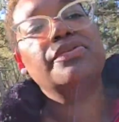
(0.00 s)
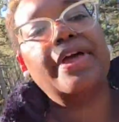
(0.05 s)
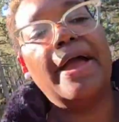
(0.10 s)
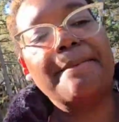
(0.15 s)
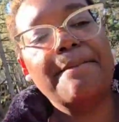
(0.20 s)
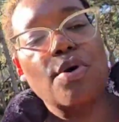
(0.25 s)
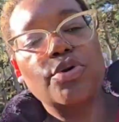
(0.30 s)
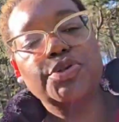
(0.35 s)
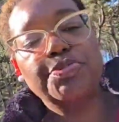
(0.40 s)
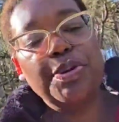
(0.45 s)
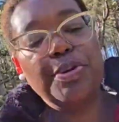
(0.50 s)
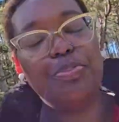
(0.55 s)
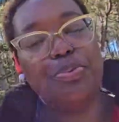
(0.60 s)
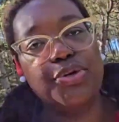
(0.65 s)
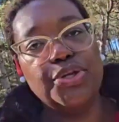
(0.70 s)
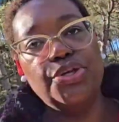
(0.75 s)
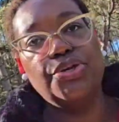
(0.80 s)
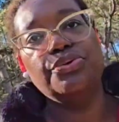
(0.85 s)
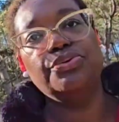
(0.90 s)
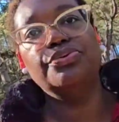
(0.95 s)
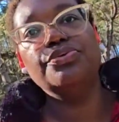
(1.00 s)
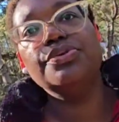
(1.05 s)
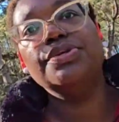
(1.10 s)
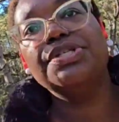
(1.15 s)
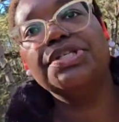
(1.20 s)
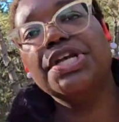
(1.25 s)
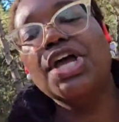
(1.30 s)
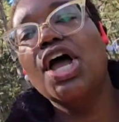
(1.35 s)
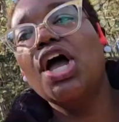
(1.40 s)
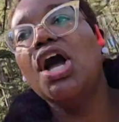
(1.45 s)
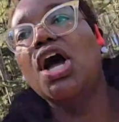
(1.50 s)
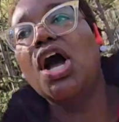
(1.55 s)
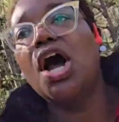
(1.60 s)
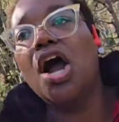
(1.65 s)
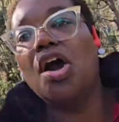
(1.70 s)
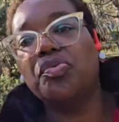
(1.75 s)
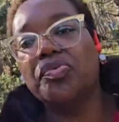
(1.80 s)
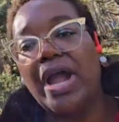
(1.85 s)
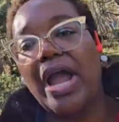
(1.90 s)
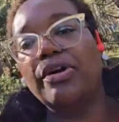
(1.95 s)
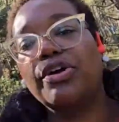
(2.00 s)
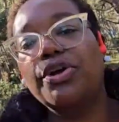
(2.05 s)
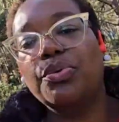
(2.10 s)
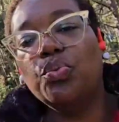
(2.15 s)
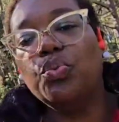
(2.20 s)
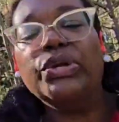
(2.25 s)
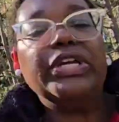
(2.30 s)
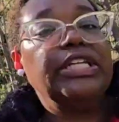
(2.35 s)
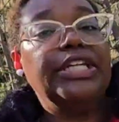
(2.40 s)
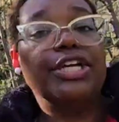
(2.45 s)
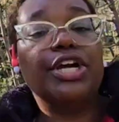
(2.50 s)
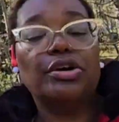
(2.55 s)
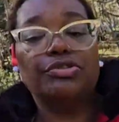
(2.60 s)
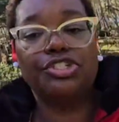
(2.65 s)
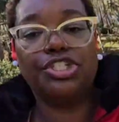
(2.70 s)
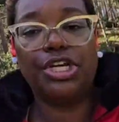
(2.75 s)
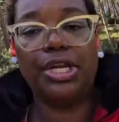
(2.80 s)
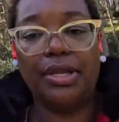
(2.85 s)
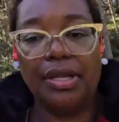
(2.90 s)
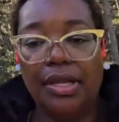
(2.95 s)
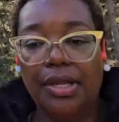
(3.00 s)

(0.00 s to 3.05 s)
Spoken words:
that most people used around weekly coaching.